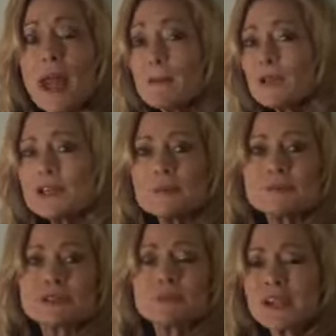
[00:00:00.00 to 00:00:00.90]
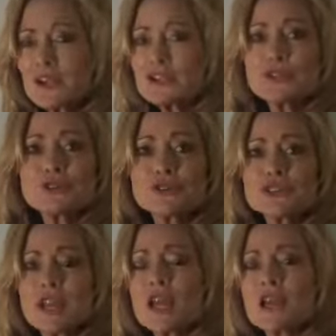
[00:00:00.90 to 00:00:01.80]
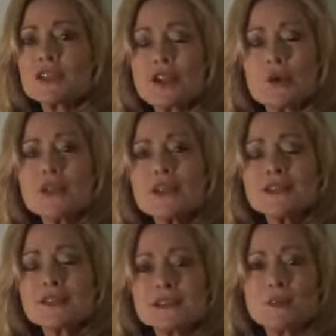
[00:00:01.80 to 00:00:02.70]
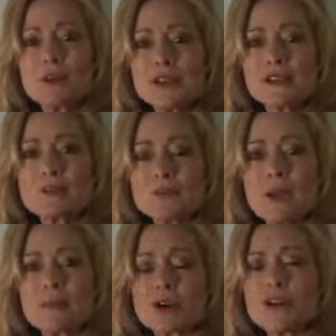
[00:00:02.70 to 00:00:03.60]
emblems, pictures, you know, anything that the brain can remember.